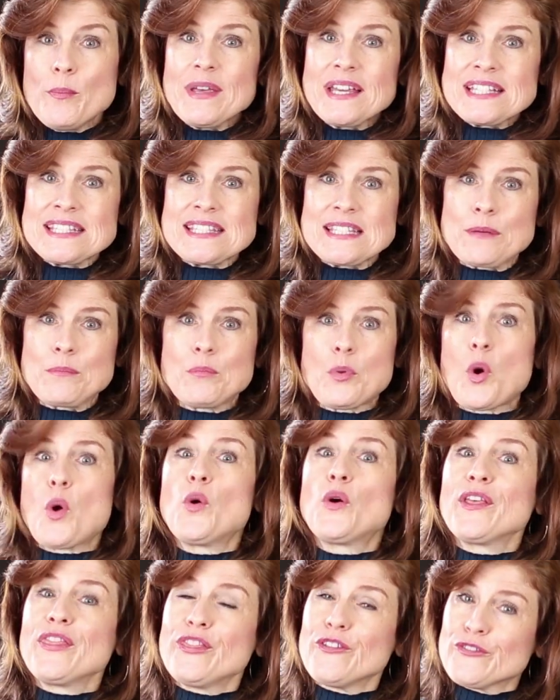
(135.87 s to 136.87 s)
mixing
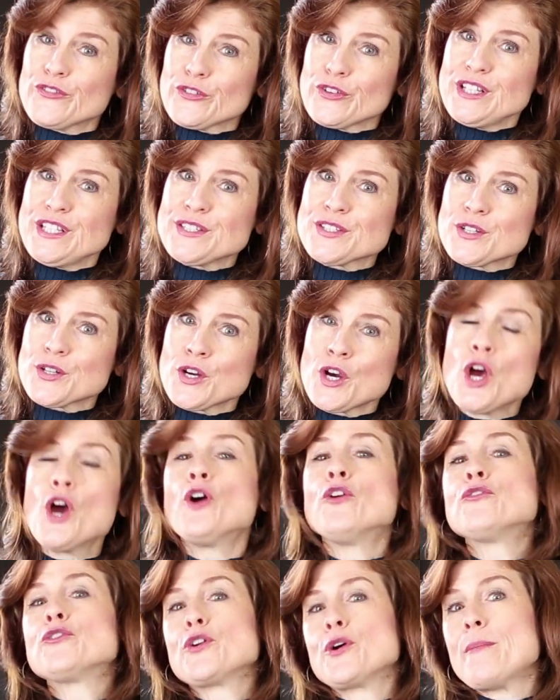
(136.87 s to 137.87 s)
bowl in the freezer
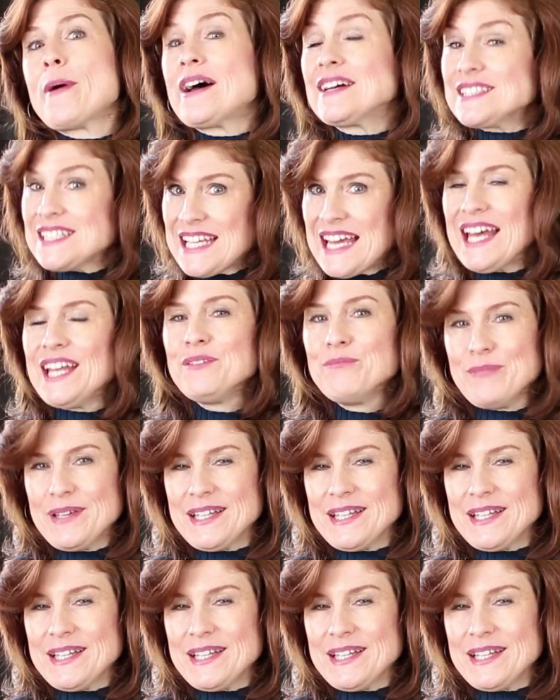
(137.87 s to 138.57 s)
for about 10